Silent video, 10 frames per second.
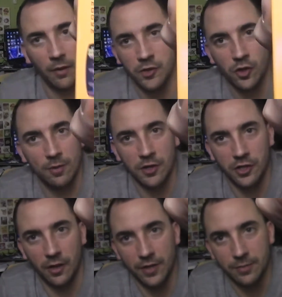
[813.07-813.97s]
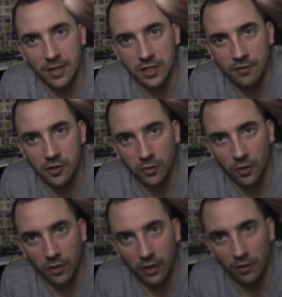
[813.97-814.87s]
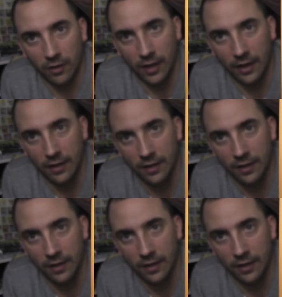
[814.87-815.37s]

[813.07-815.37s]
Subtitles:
I'm sure most of you know this, but that's the original Donkey Kong there.